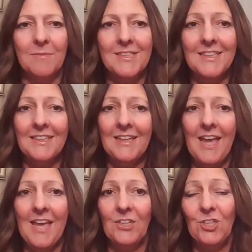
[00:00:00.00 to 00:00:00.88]
tea
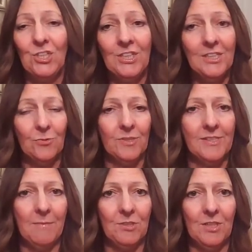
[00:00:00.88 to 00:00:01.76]
and cheese
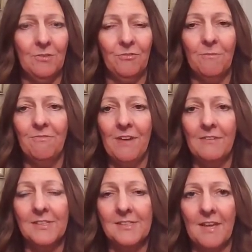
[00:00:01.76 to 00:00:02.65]
reception from
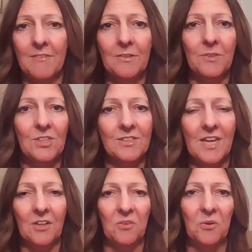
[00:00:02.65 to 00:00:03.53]
5 to 7, which is
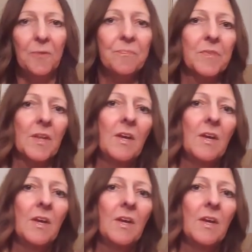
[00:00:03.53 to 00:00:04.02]
kind of cool.